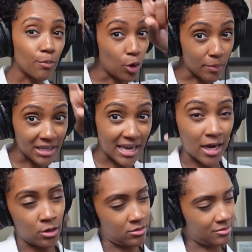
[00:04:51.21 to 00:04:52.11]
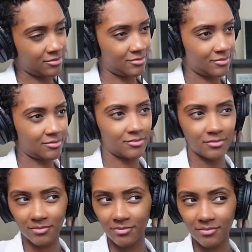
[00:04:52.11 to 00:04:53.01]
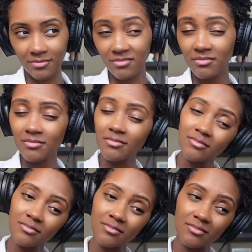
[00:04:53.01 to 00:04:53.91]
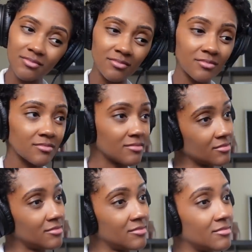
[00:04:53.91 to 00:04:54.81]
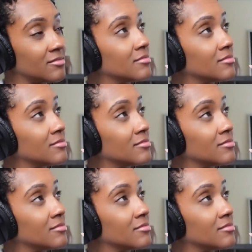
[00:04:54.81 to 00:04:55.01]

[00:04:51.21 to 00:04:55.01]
pull me down one by one